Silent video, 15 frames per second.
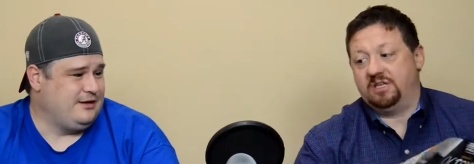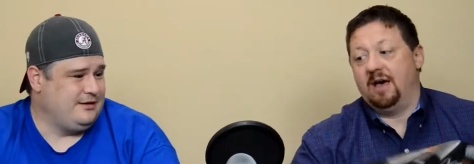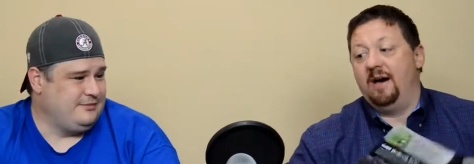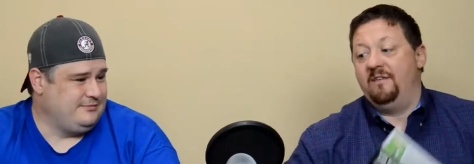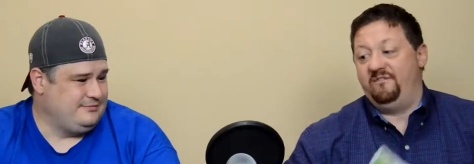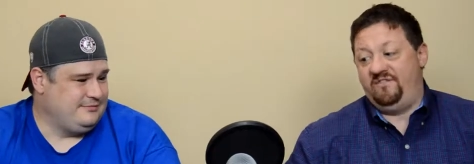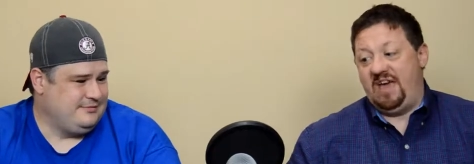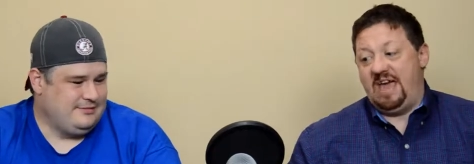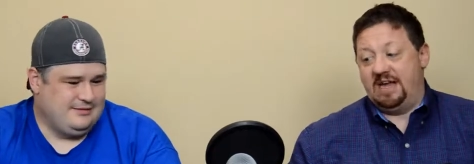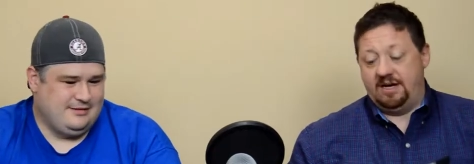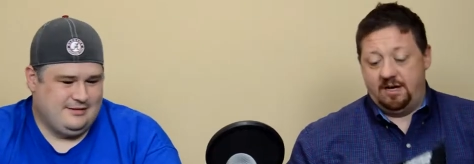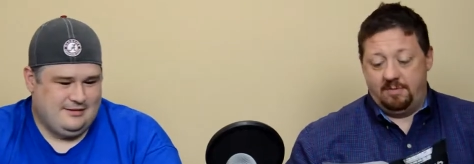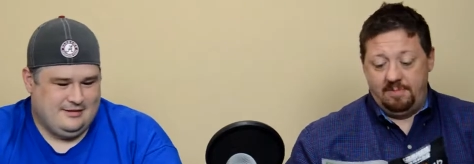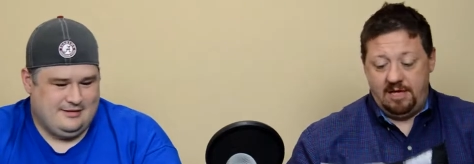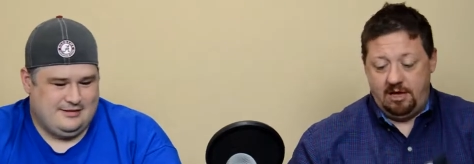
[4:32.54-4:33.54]
Speaker 1: that. of
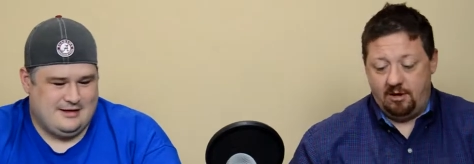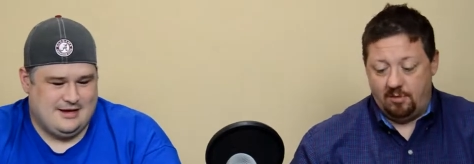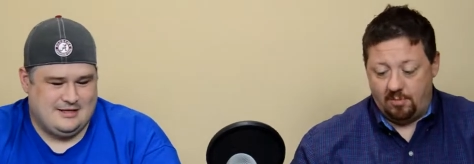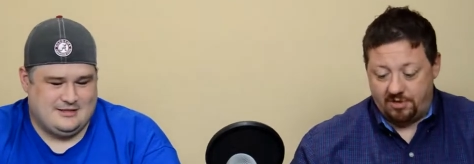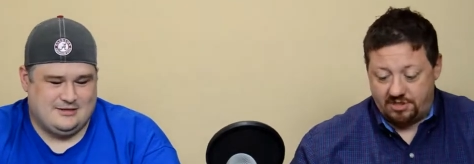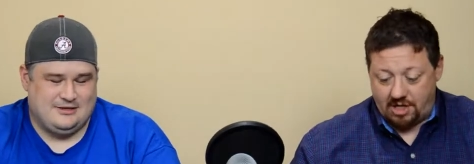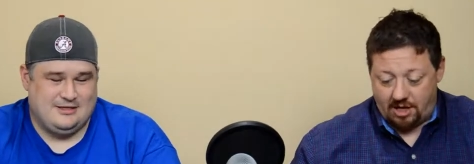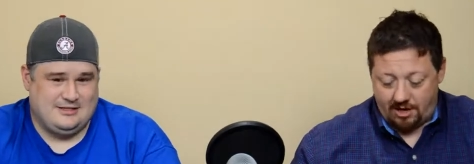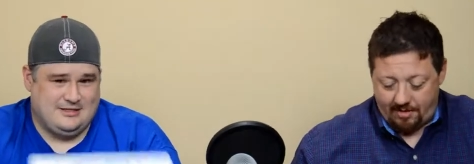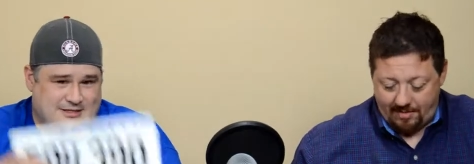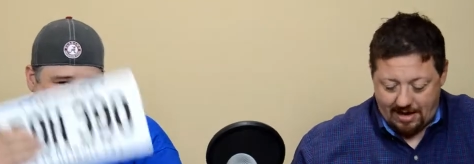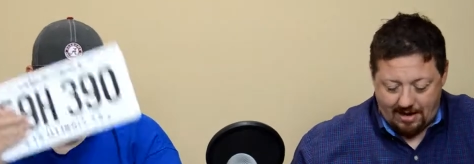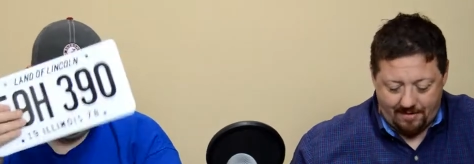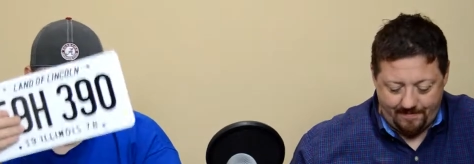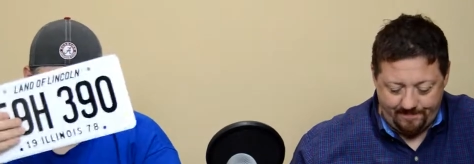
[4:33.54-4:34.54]
fandom here. Yeah, so this
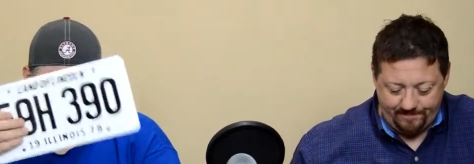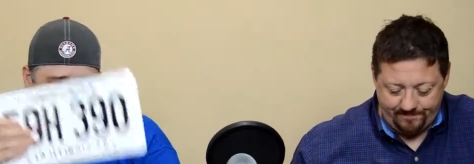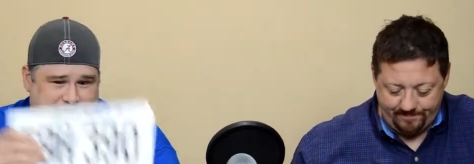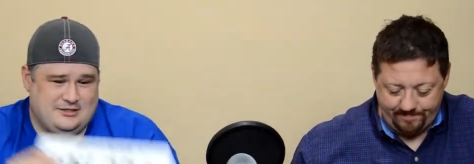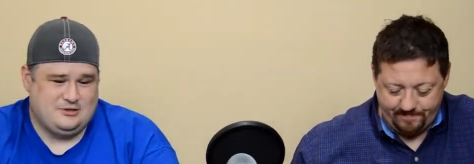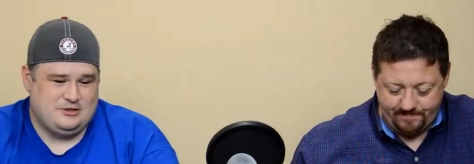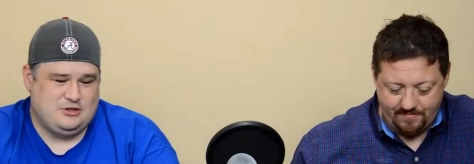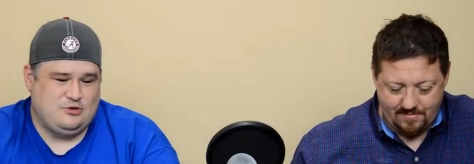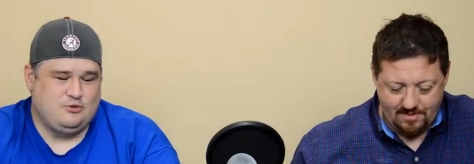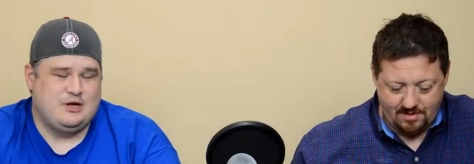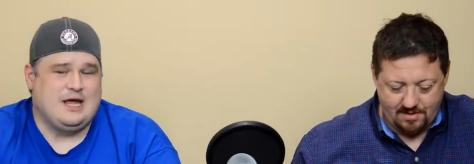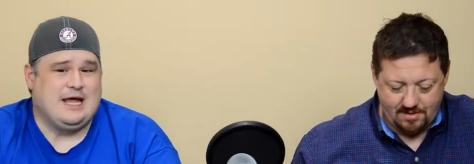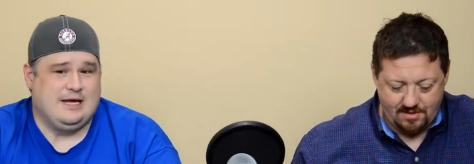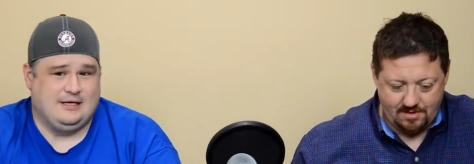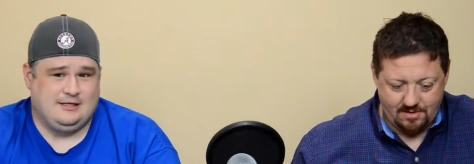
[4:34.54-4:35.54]
is
Speaker 2: about. this is
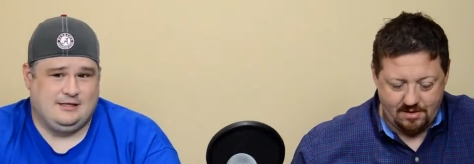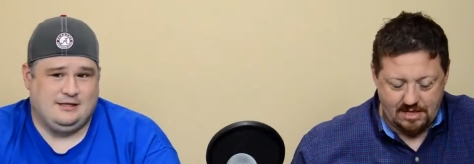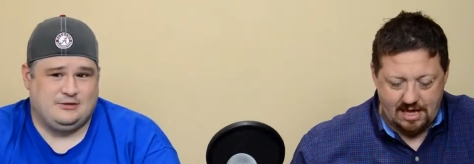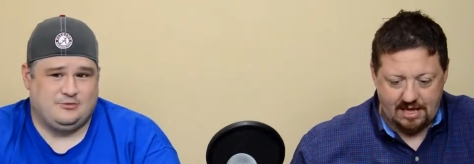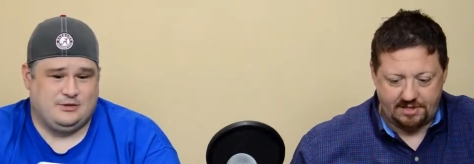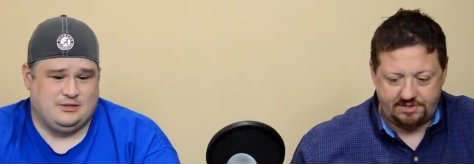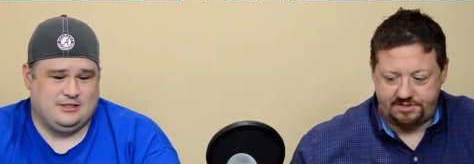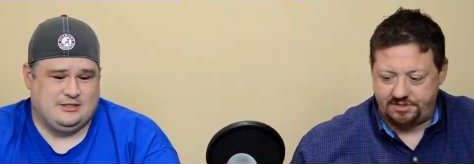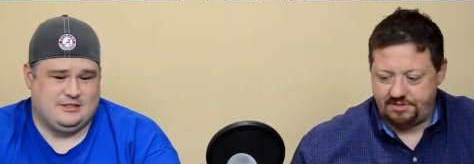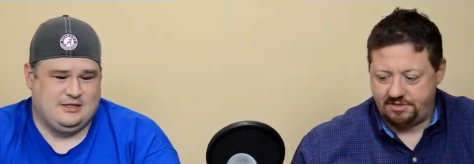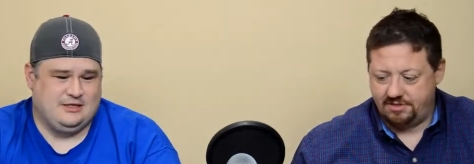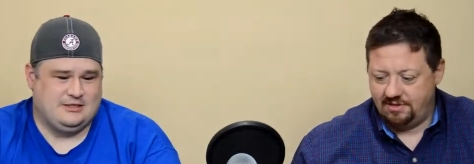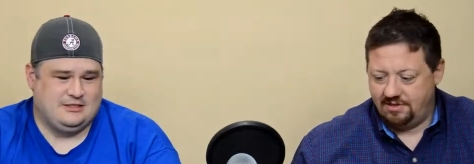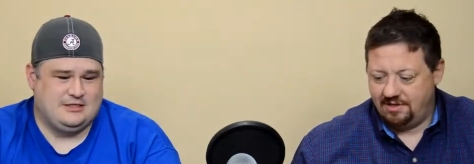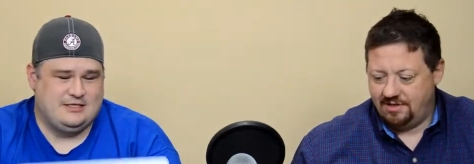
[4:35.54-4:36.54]
unique, is yes. what this
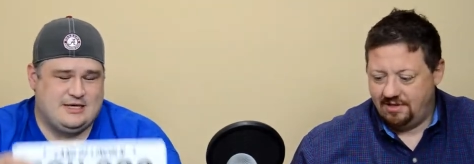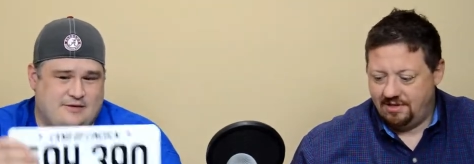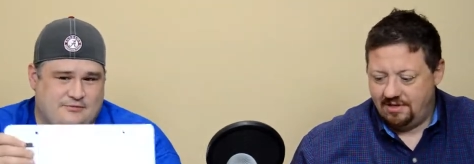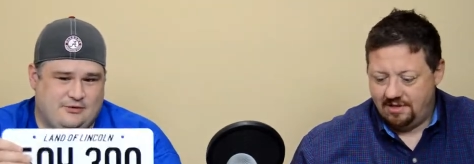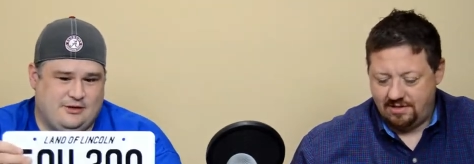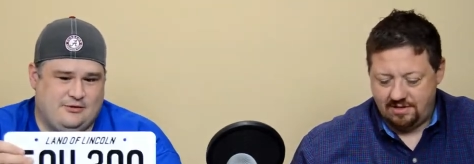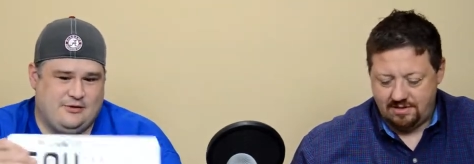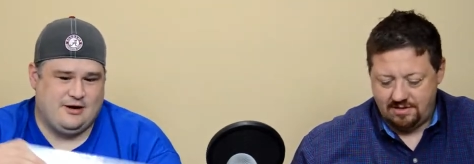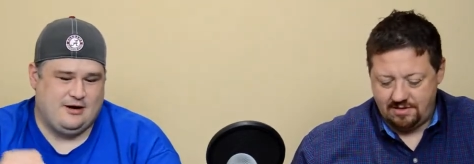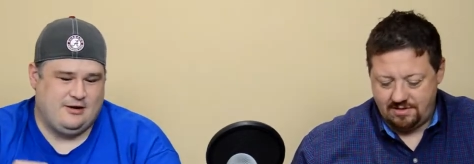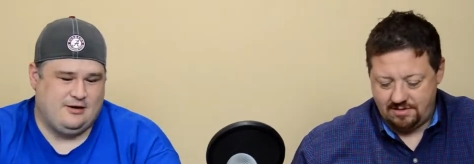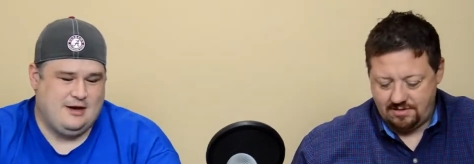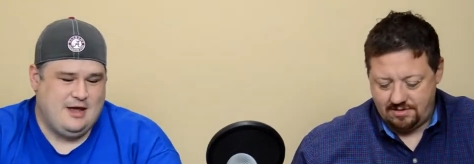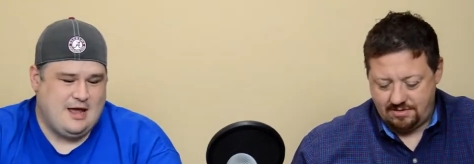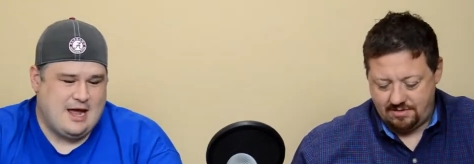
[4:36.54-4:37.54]
is. Definitely right
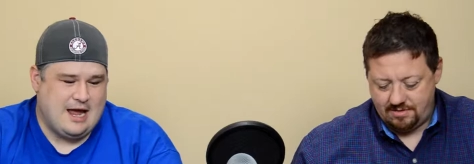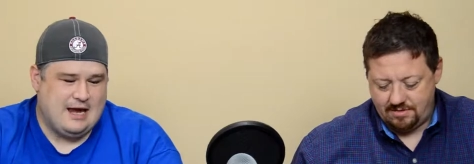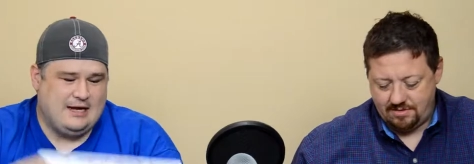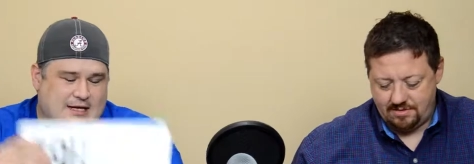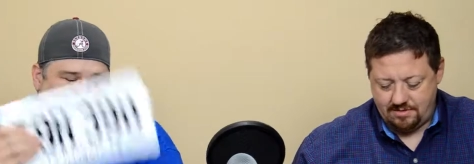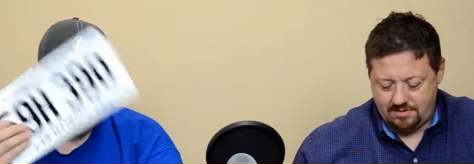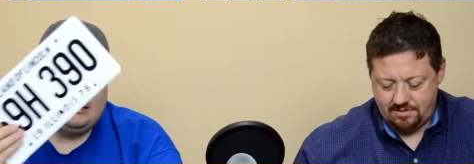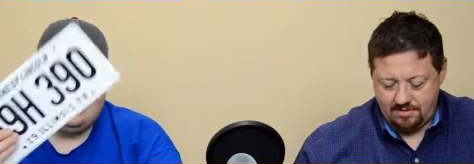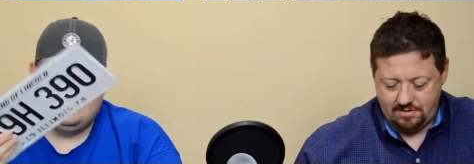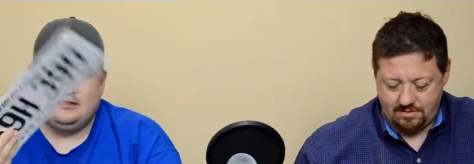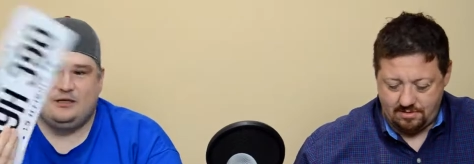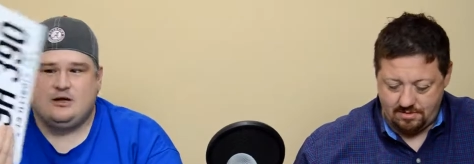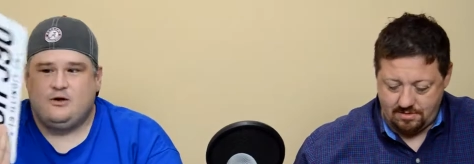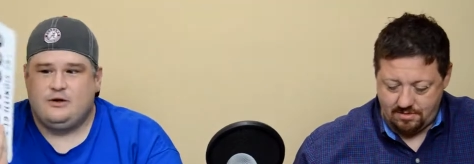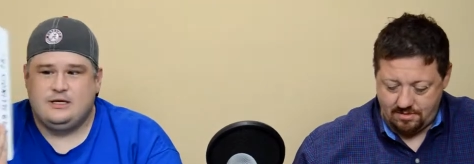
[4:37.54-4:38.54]
here, and it's
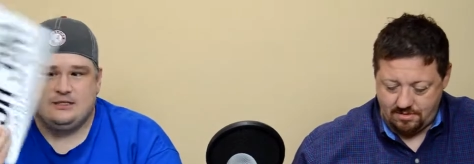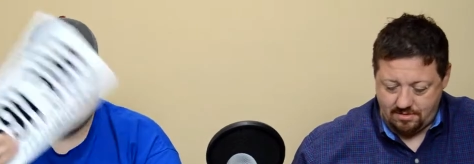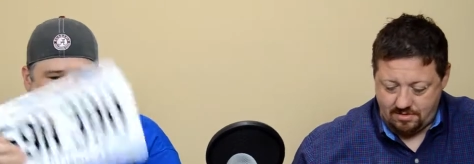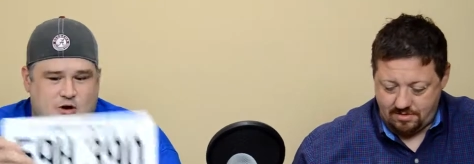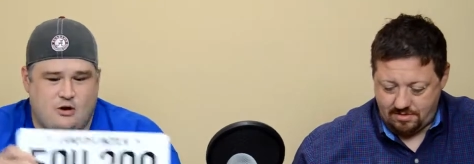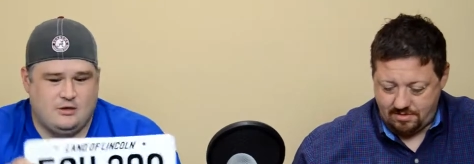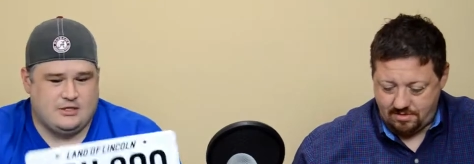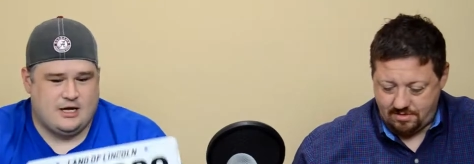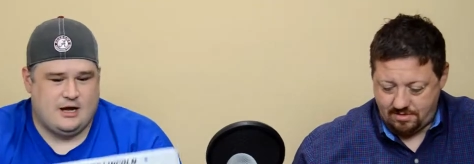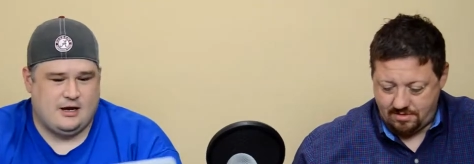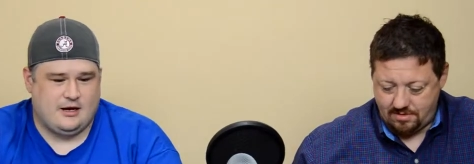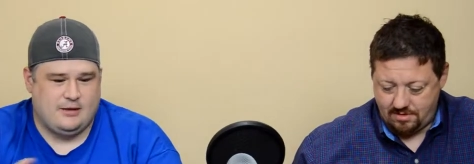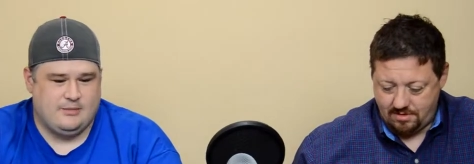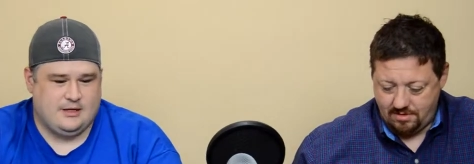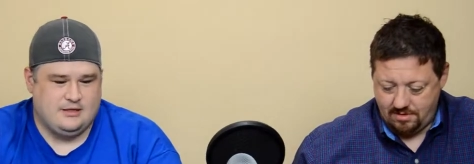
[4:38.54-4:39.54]
you know it's a car
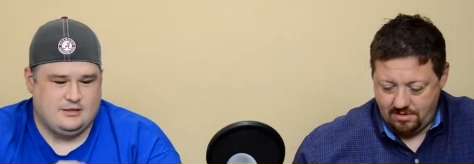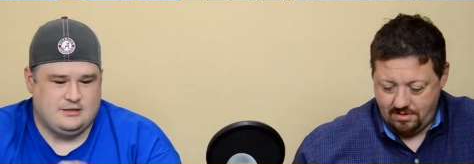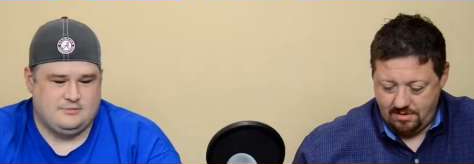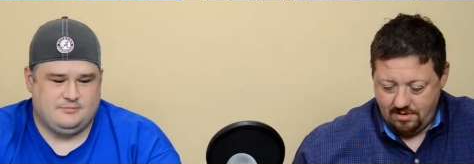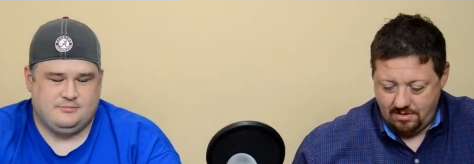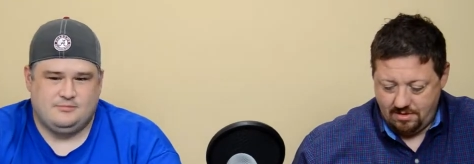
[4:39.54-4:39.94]
tag. I mean it's